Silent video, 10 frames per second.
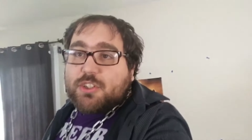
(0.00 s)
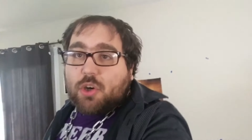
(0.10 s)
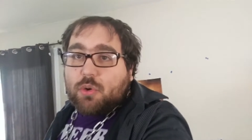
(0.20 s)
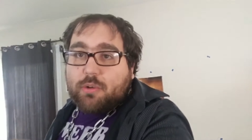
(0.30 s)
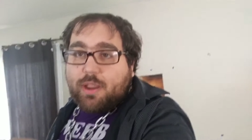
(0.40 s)

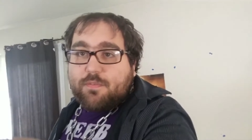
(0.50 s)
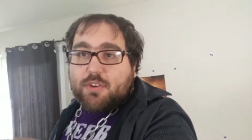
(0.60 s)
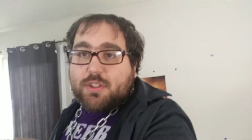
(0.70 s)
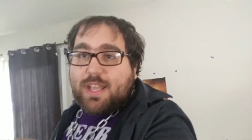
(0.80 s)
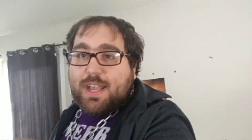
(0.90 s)
so
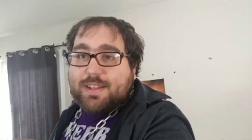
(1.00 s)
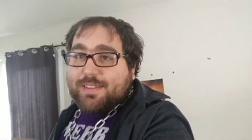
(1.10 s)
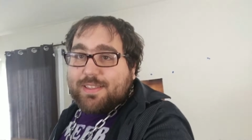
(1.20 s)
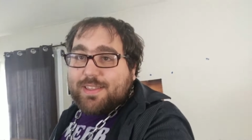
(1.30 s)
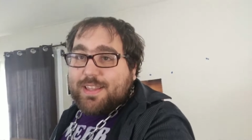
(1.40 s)
grateful
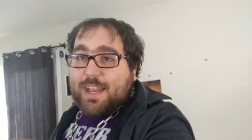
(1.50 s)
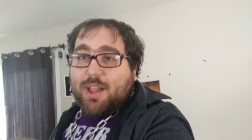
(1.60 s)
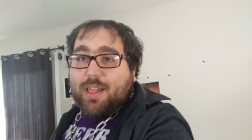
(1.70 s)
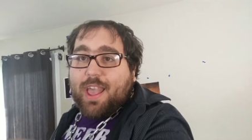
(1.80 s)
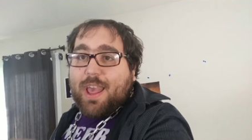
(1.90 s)
that that
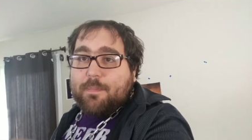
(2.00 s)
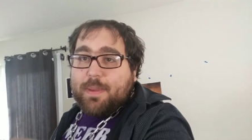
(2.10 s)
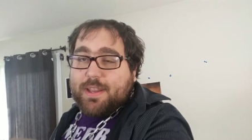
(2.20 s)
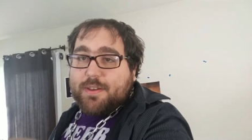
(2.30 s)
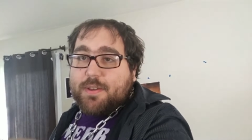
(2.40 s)
all
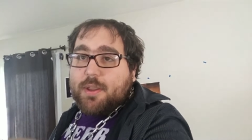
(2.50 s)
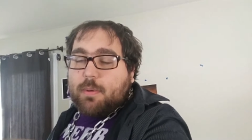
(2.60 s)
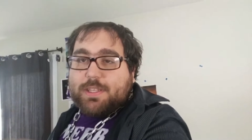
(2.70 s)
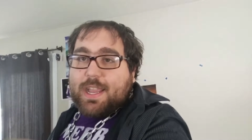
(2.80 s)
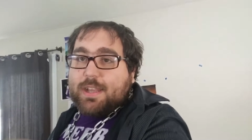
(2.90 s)
happened.
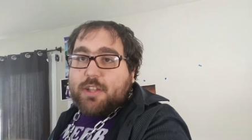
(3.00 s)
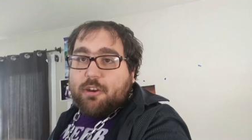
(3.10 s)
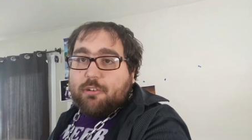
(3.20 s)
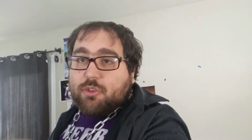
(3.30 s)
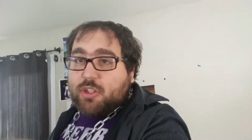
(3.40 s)
But yeah,
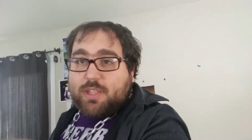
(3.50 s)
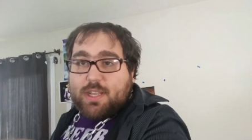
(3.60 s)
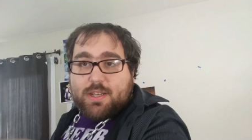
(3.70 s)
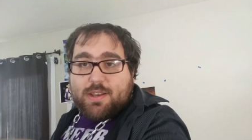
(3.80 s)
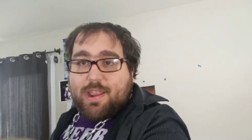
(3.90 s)
no, it was all
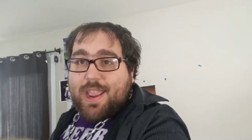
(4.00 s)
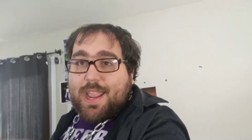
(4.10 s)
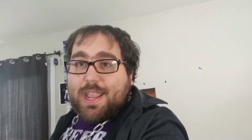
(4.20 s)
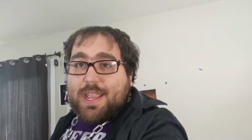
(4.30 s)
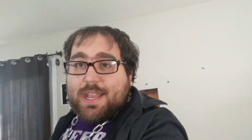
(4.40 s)
done.
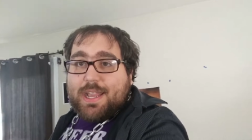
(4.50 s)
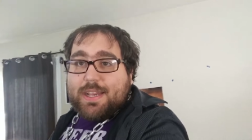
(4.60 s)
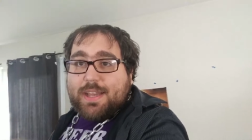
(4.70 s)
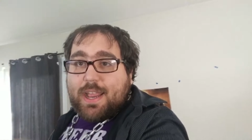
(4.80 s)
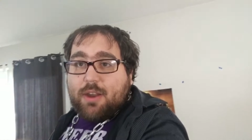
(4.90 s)

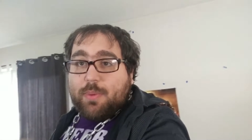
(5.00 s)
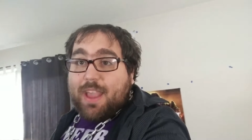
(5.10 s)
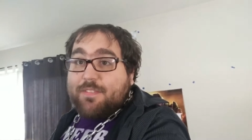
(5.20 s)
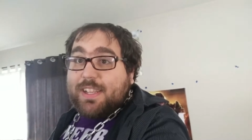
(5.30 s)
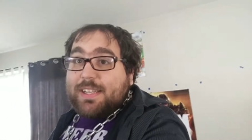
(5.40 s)
And now we
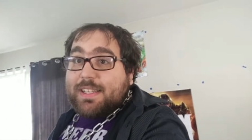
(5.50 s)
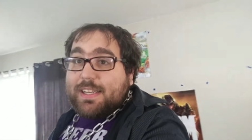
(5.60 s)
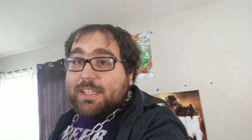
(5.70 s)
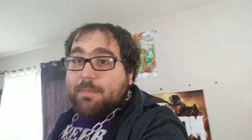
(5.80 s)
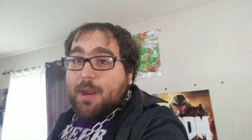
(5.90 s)
have heat
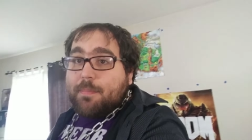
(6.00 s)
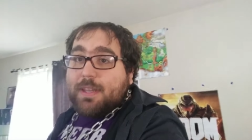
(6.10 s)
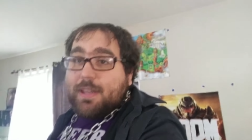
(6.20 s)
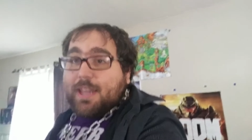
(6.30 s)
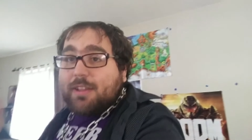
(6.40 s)
in the
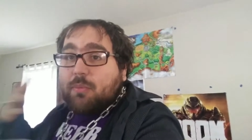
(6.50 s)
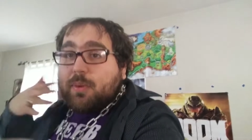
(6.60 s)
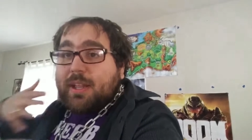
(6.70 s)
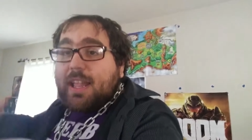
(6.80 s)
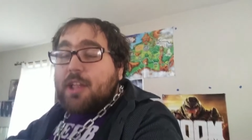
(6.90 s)
apartment and I don't have to
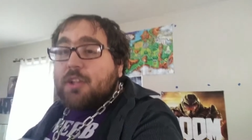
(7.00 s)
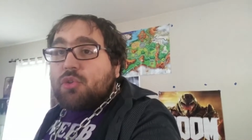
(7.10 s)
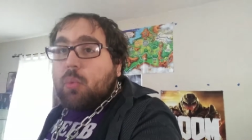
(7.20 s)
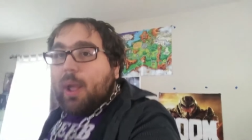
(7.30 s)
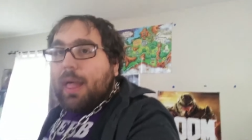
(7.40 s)
wear like
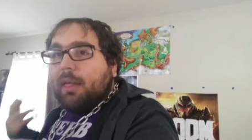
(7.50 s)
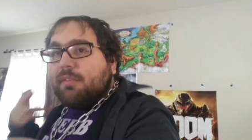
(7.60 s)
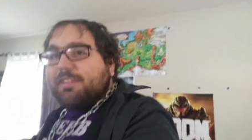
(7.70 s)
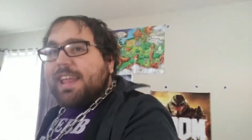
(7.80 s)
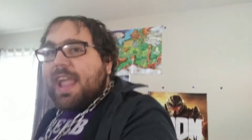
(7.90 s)

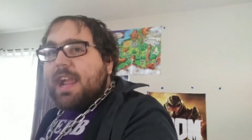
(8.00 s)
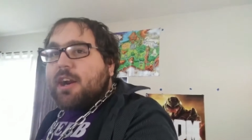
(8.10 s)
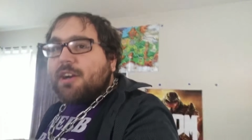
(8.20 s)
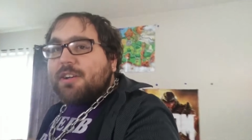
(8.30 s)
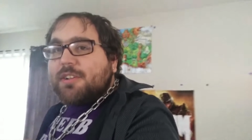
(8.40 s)
12
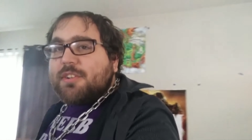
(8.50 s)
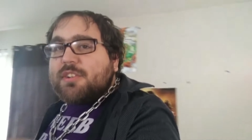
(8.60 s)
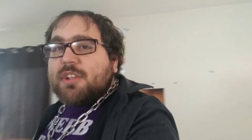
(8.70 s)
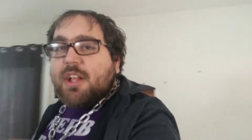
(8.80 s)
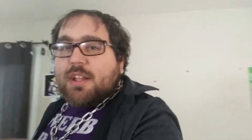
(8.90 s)

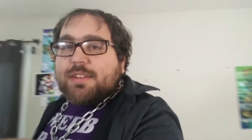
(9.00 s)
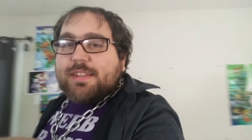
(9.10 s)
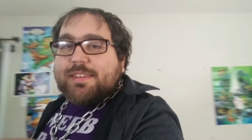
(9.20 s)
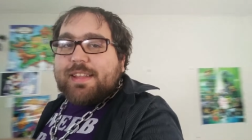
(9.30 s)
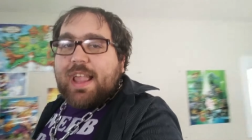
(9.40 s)
layers
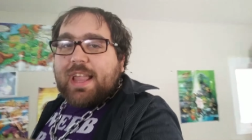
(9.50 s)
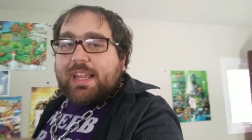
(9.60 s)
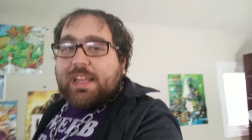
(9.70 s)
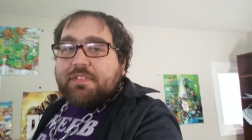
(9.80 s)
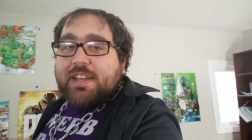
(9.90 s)
to
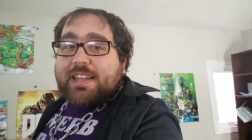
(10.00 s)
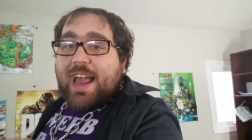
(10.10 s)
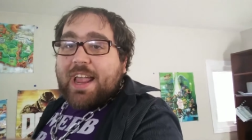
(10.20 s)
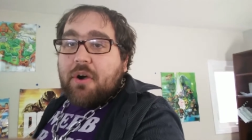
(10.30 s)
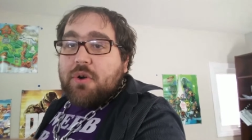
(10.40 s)
stay even an
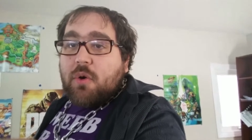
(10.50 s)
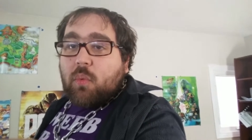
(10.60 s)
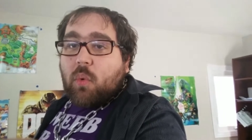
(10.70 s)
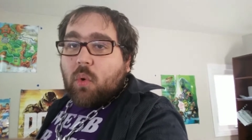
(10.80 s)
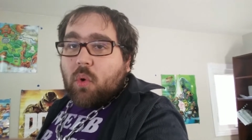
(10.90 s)
iota
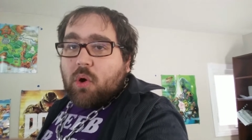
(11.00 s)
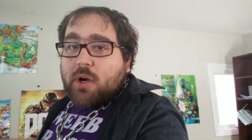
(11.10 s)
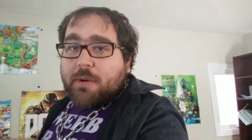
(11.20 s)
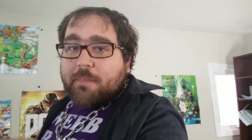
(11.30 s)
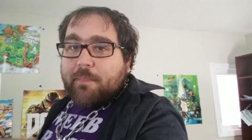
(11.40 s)

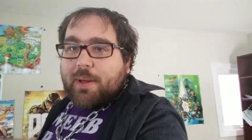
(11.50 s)
warm.